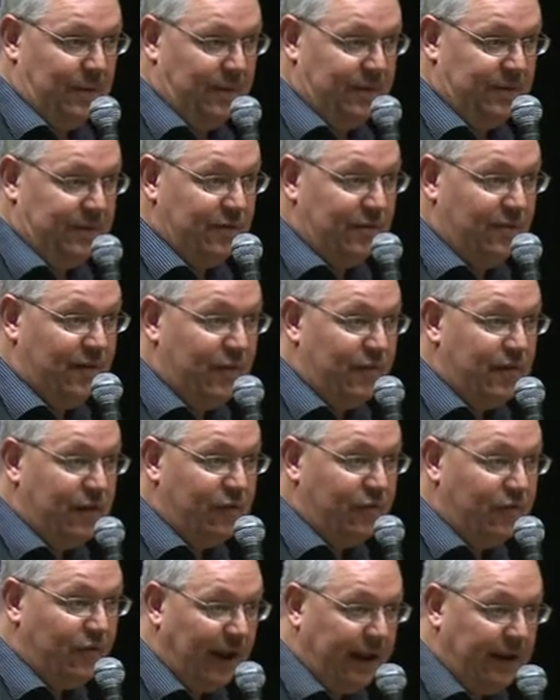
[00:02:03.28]
It's a very
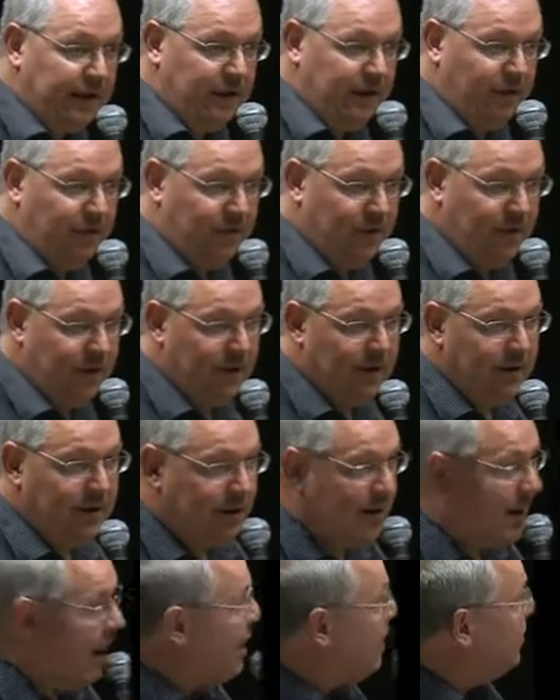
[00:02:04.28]
effective
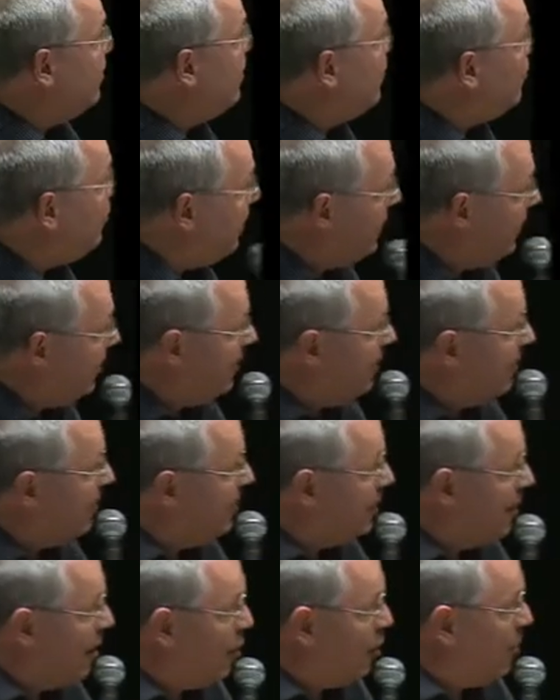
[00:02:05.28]
dietary
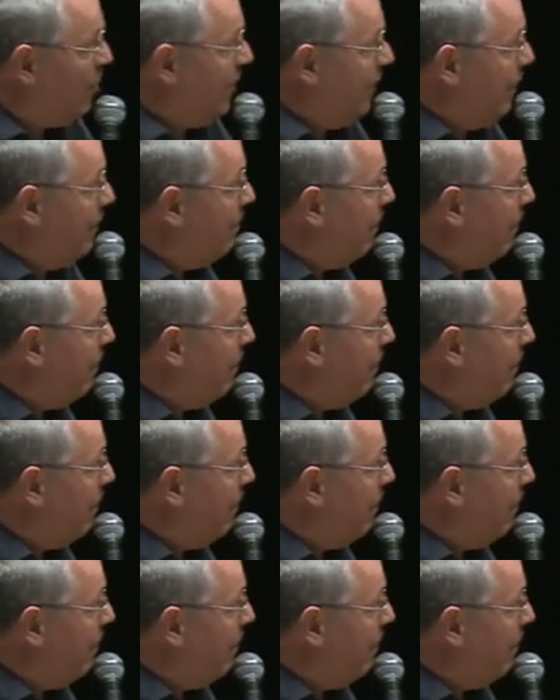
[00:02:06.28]
therapy.